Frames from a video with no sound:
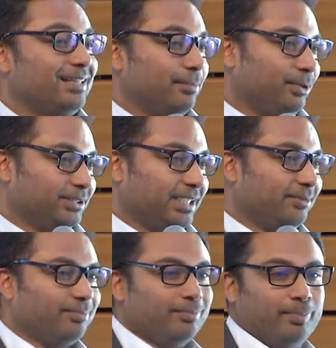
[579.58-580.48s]
in the
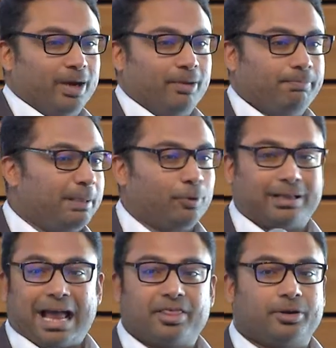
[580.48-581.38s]
building, but people
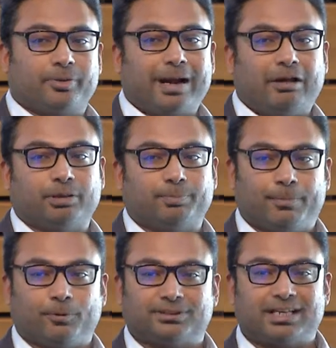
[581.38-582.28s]
gathered around and
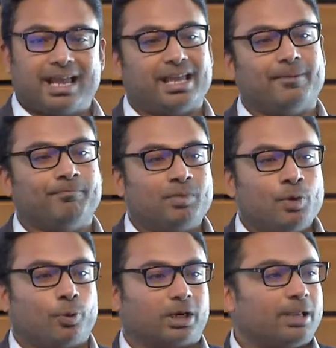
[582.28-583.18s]
people said, hey,
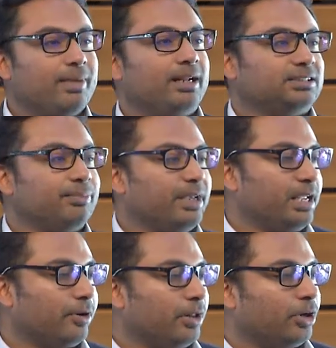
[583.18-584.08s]
we're committed to
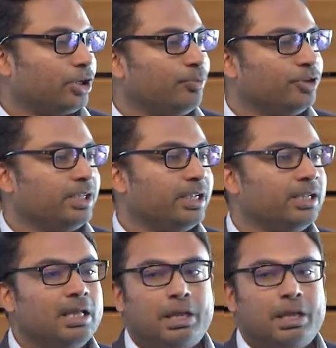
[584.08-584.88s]
meeting around our community.